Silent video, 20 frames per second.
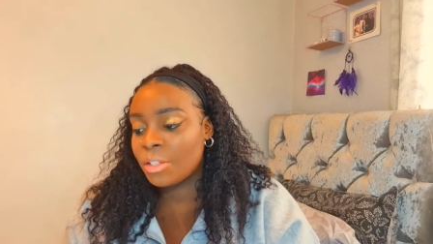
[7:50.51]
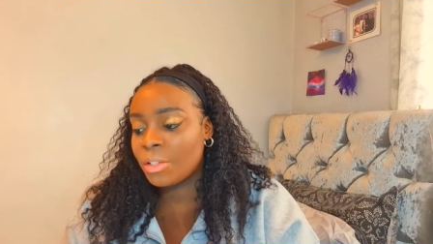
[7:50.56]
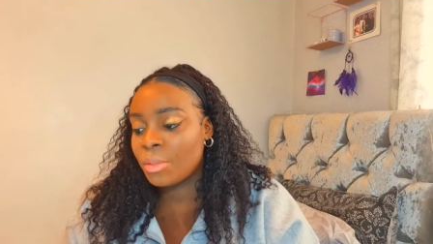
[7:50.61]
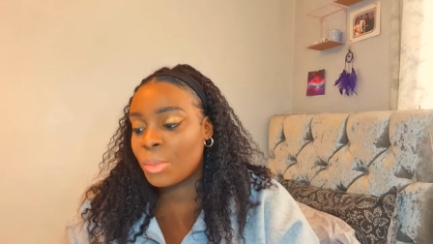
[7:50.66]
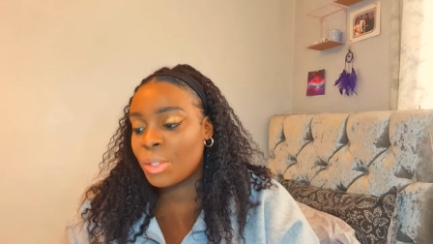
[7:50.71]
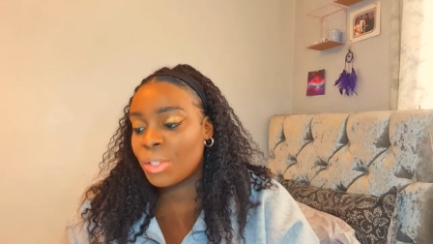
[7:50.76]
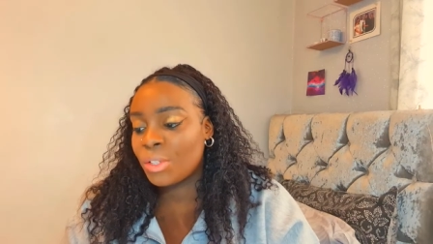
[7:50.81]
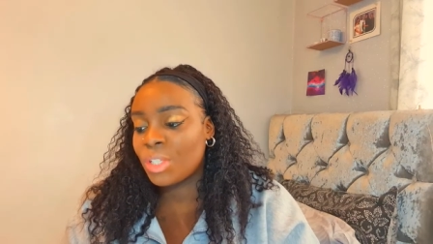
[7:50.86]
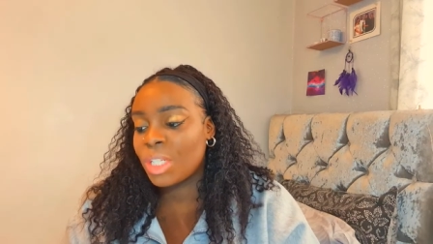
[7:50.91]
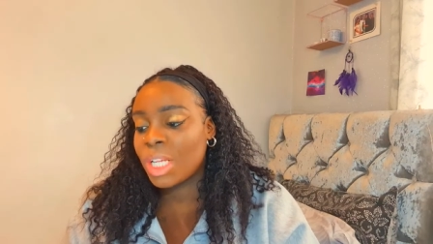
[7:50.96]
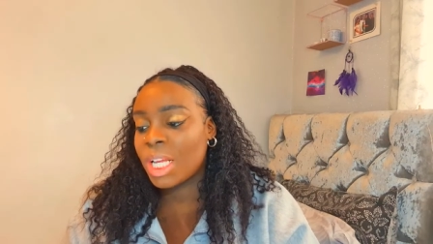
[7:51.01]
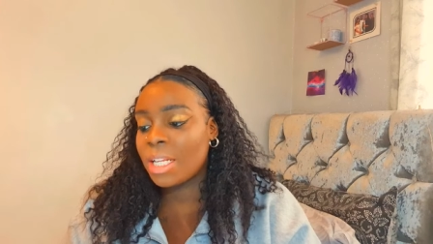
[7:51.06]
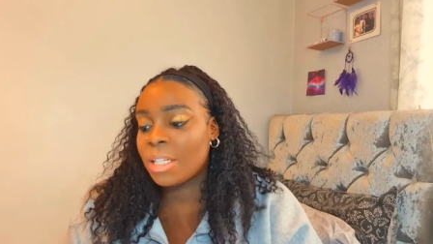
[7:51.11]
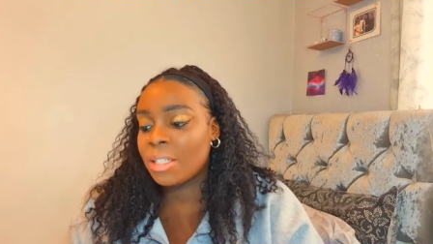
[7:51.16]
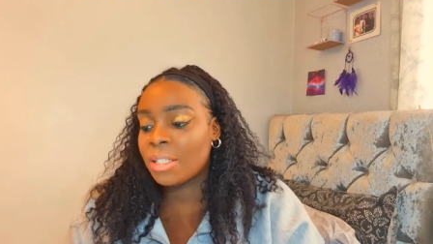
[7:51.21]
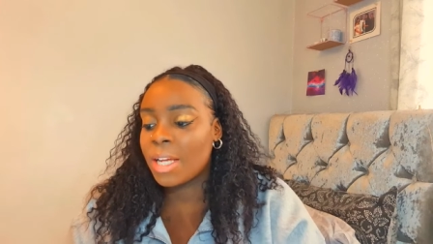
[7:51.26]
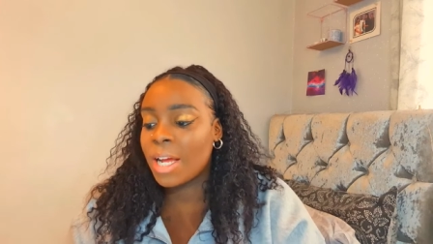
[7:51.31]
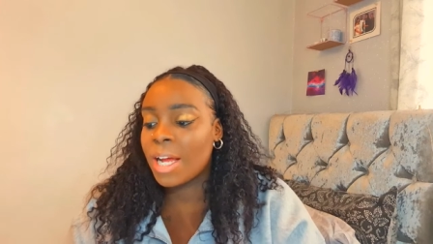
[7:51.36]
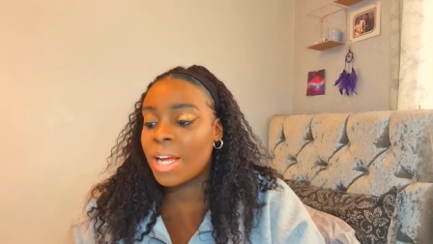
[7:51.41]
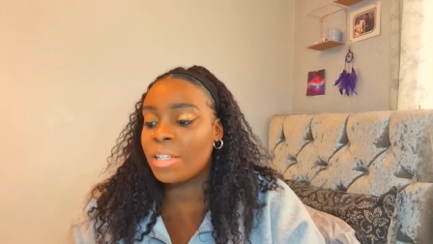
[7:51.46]
to which they
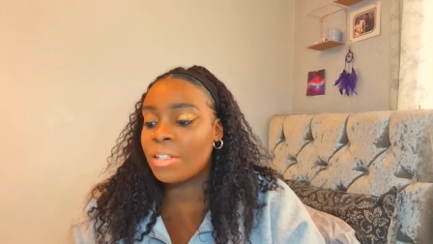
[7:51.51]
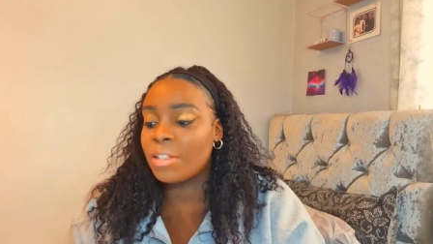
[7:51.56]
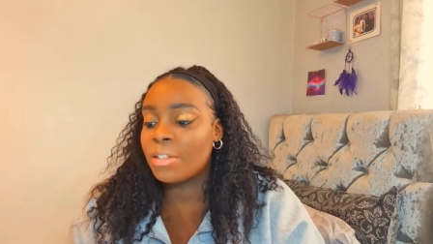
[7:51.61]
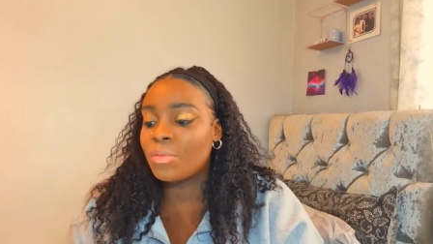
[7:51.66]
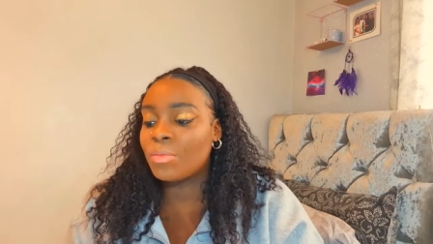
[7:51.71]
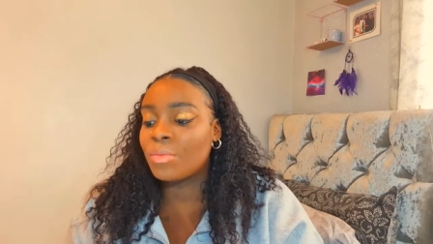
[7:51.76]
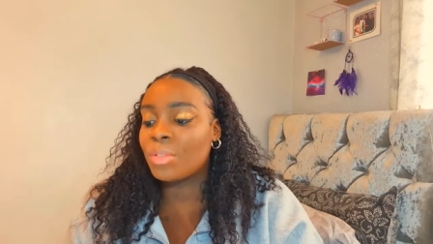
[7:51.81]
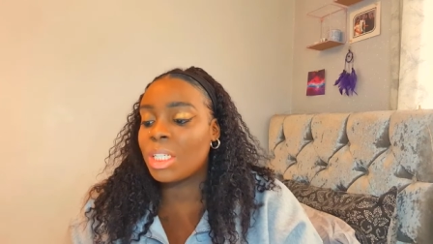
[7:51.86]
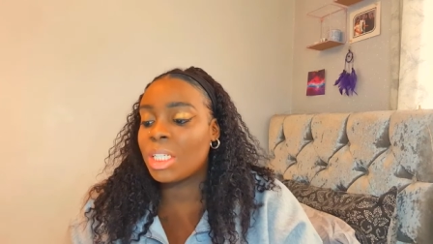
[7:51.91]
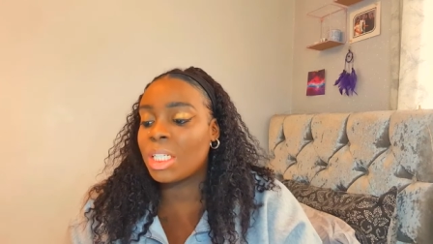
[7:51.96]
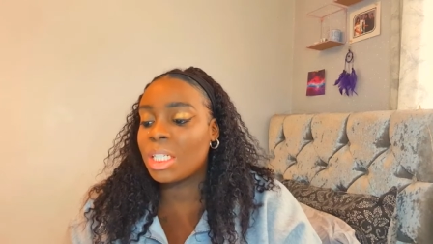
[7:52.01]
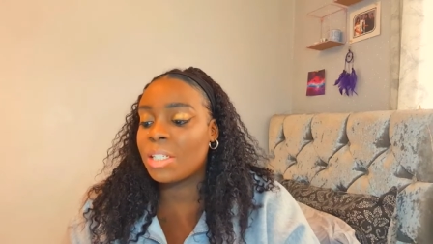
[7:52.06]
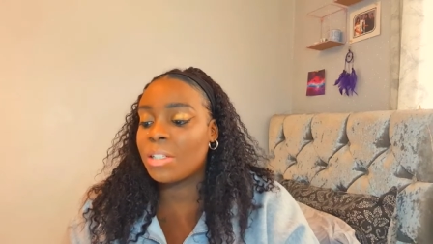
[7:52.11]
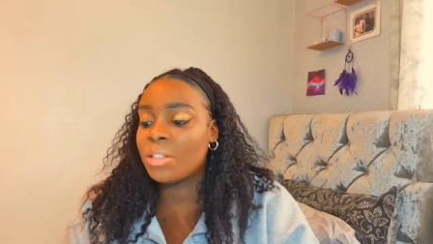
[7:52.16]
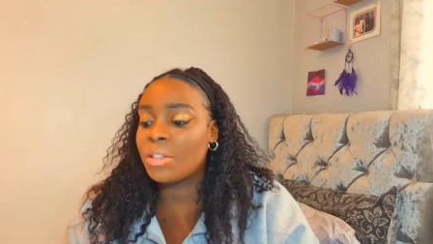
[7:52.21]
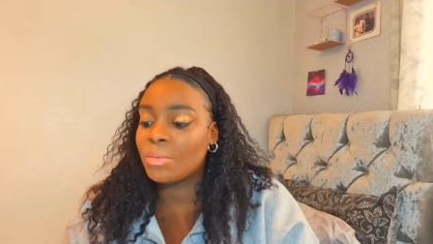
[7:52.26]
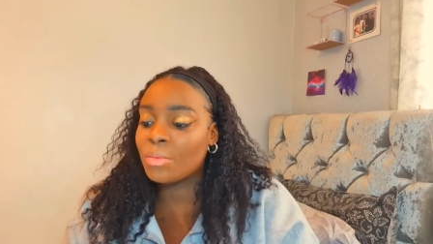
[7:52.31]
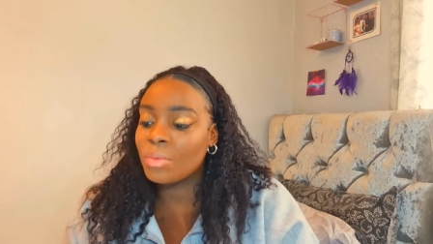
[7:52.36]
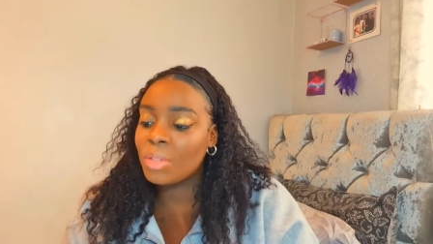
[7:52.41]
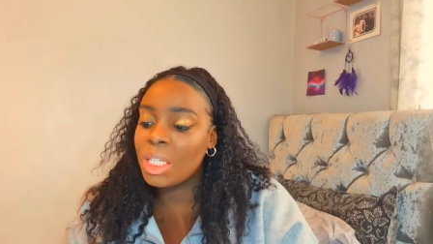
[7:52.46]
entice the reader
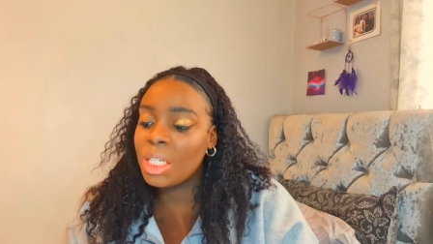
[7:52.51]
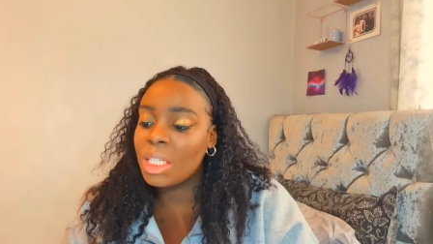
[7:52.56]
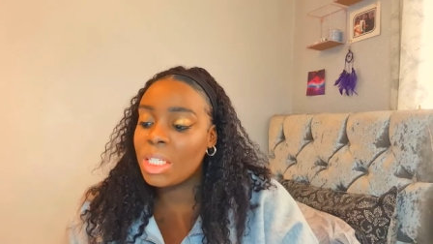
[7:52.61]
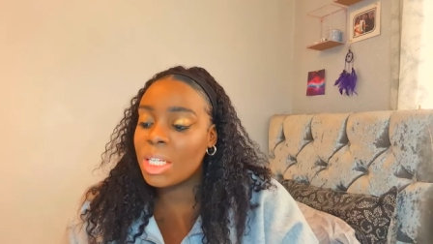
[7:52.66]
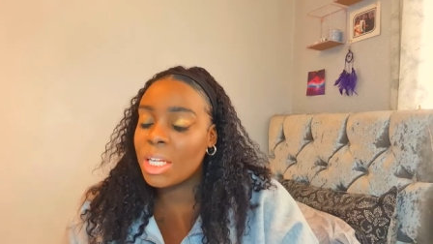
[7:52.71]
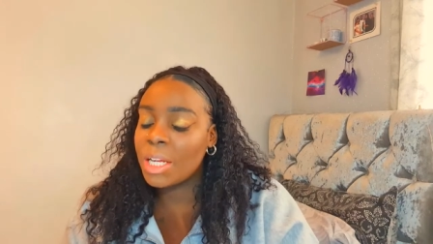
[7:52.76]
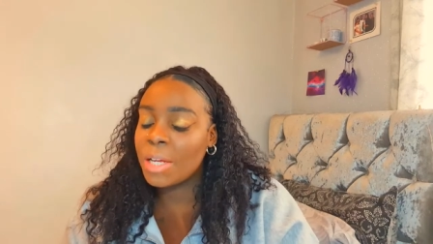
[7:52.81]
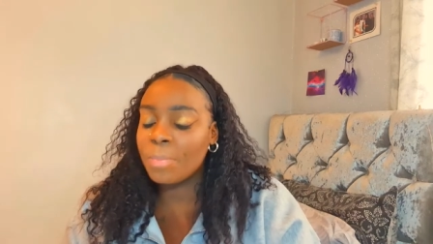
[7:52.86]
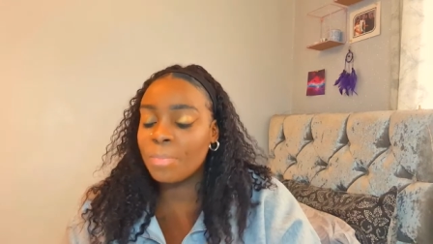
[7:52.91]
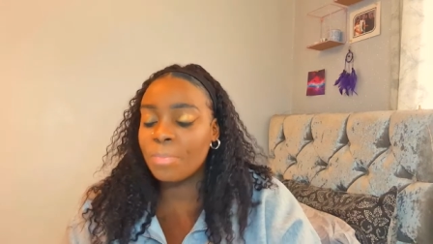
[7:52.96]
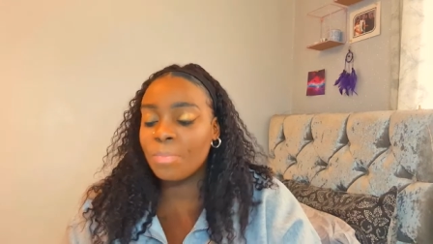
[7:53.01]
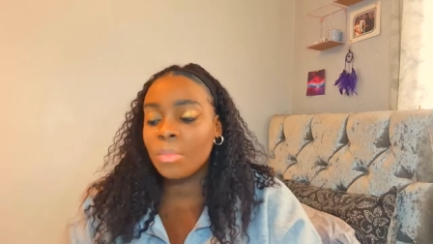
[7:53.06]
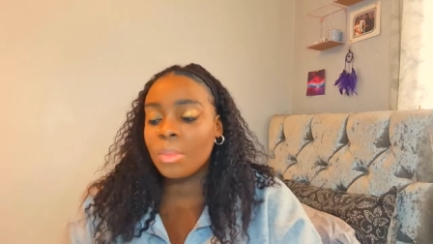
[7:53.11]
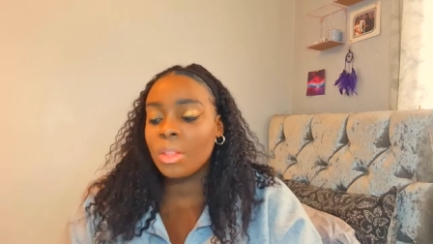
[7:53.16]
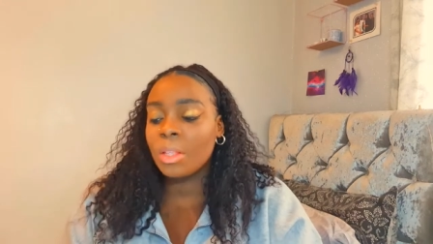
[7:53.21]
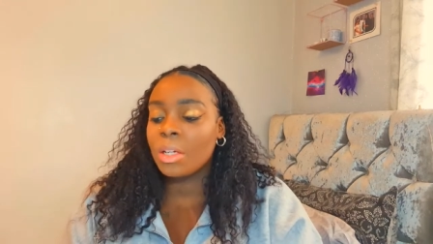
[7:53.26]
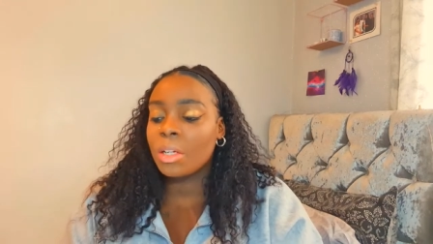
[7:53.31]
into reading.